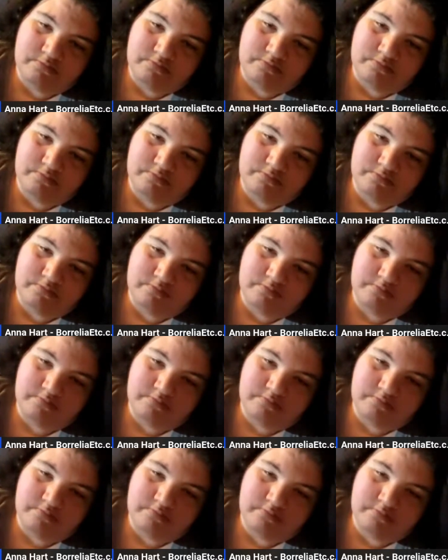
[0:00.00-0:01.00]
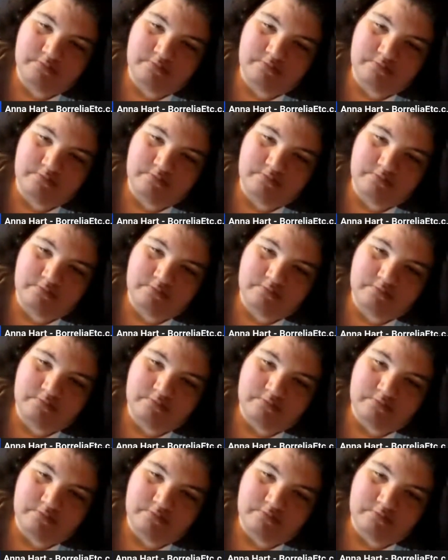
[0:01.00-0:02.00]

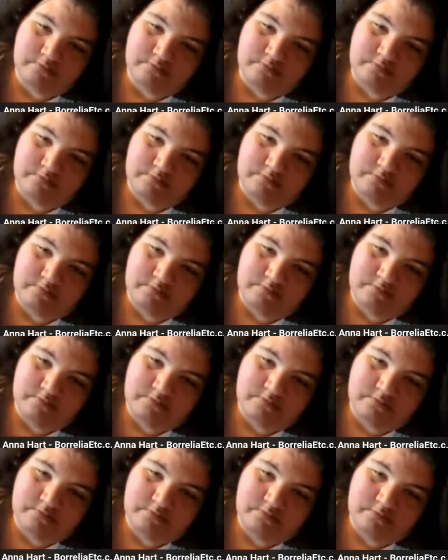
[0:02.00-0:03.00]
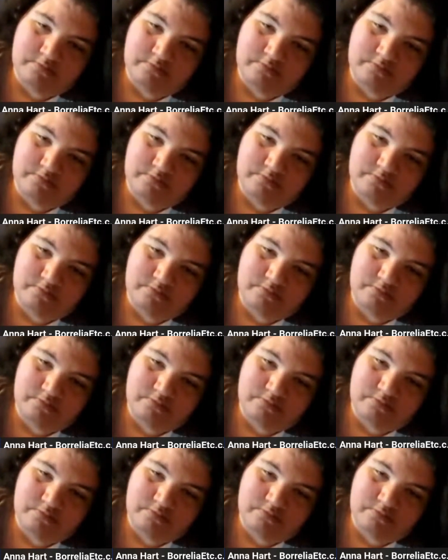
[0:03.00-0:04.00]

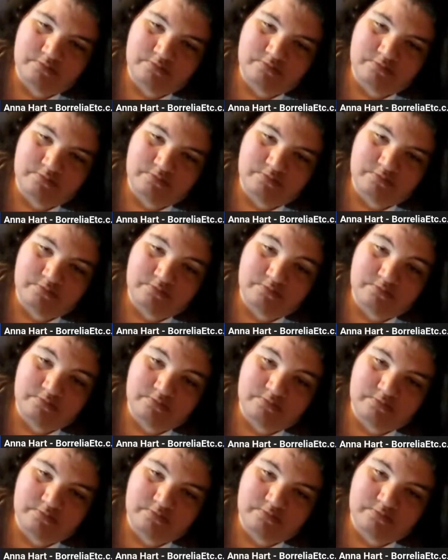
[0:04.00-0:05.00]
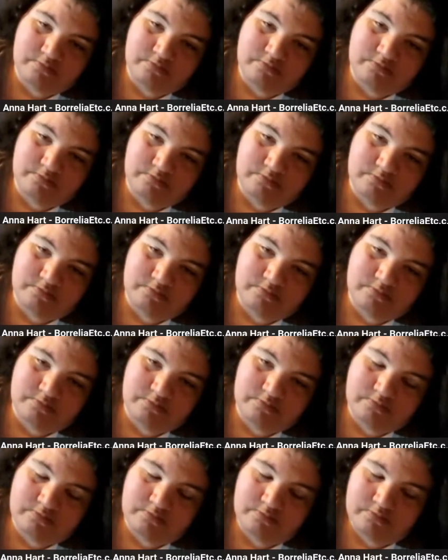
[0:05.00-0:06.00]

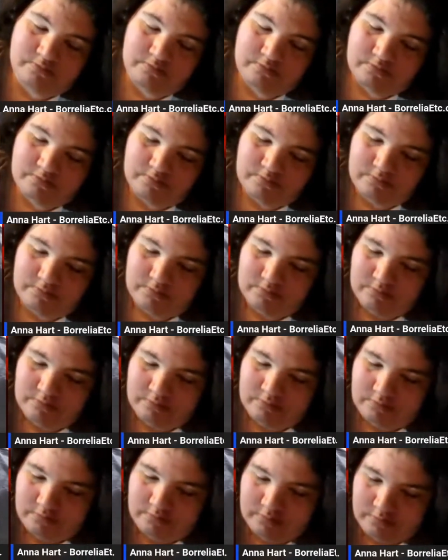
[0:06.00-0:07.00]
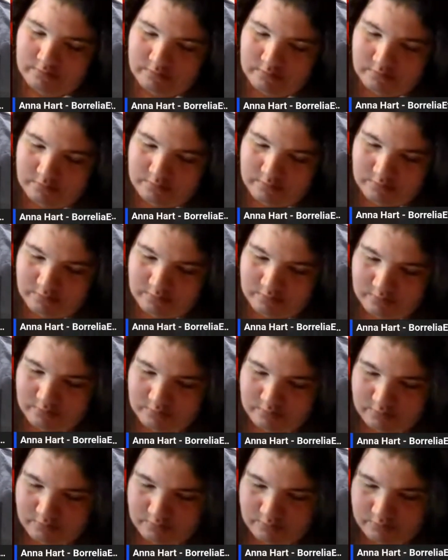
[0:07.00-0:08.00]
(silent)